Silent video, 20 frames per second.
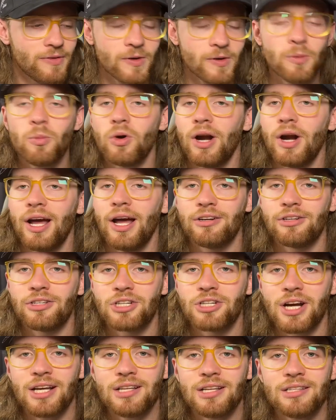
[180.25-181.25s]
more
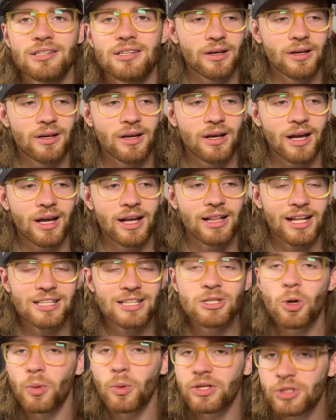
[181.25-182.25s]
energized, and that's
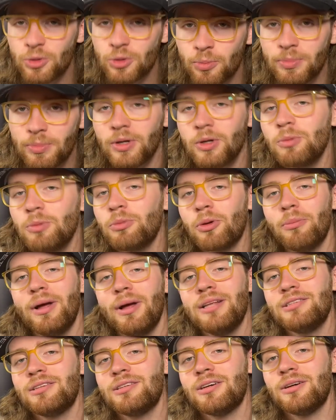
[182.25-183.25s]
going to build
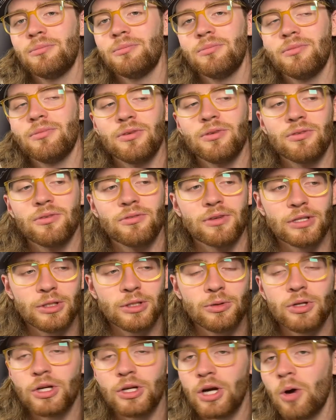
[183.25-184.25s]
momentum for
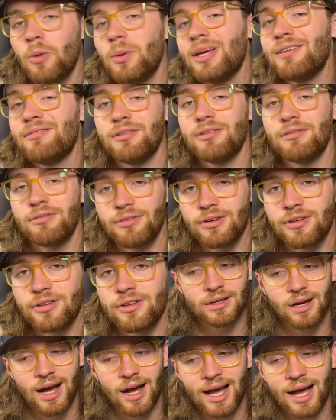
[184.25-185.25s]
you to go even
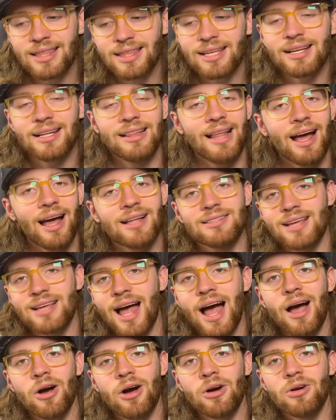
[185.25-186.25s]
further. I think that's
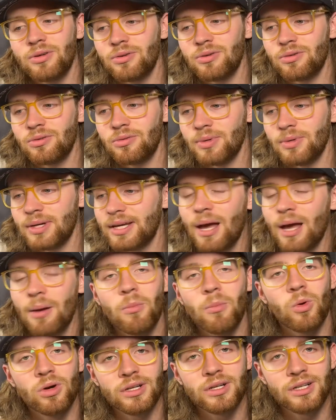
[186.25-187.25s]
how we get
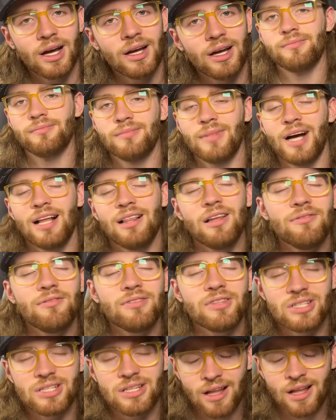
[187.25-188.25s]
more done. I love
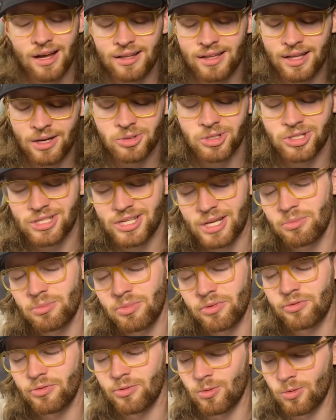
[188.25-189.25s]
this line that was said
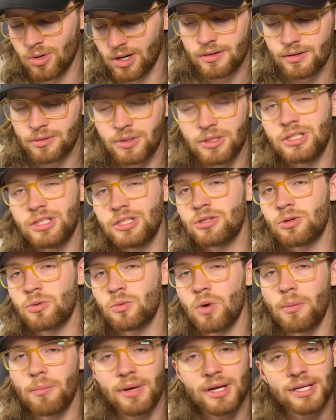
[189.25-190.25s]
before, which is
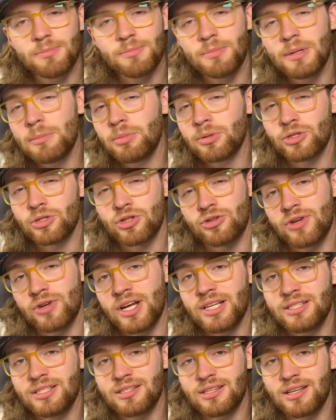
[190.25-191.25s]
what makes people
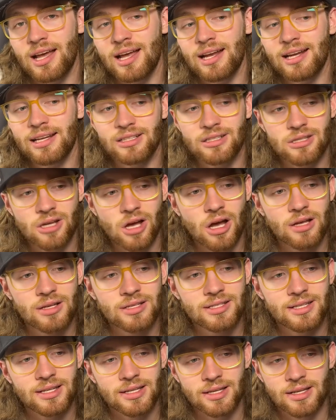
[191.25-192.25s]
stressed and
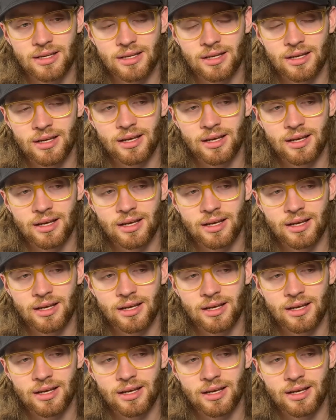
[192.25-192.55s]
exhausted